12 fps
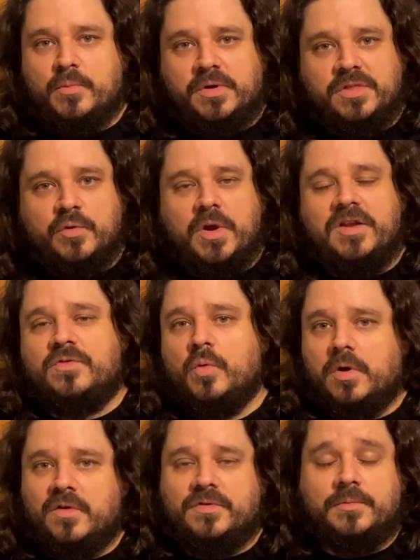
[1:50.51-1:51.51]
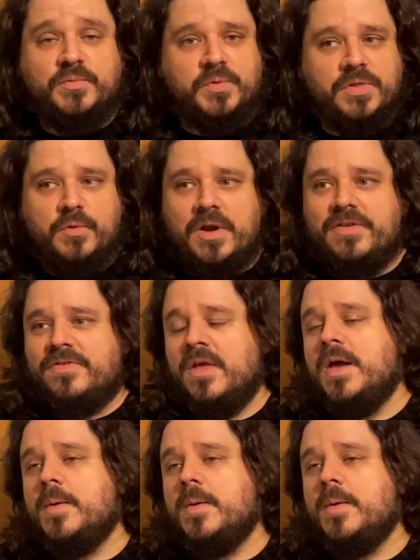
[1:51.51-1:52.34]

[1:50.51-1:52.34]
one of the greatest horror films, one of the greatest